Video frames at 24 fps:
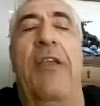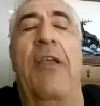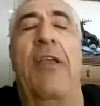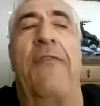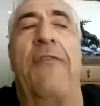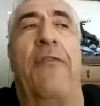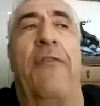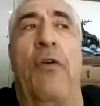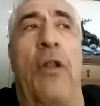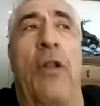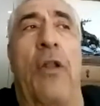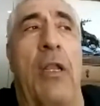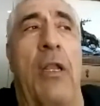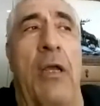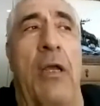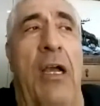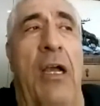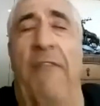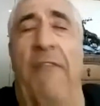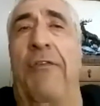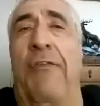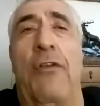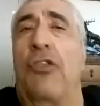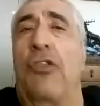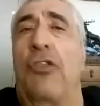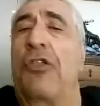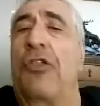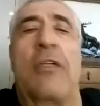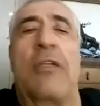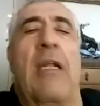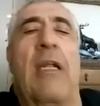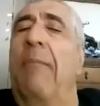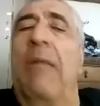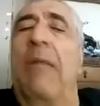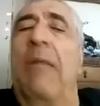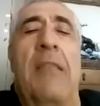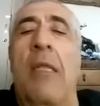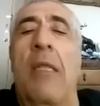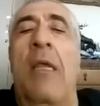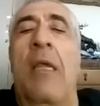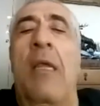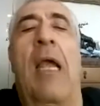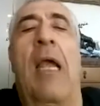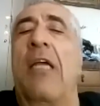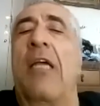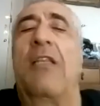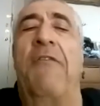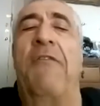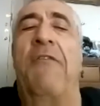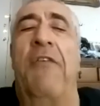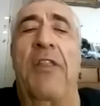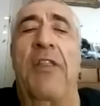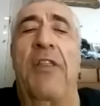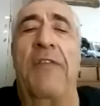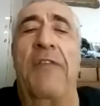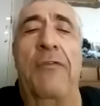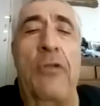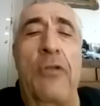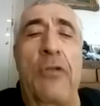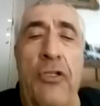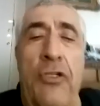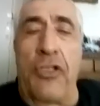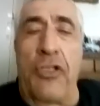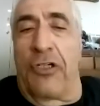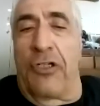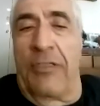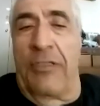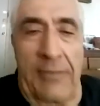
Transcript: not a future. I'm not I don't feel the future.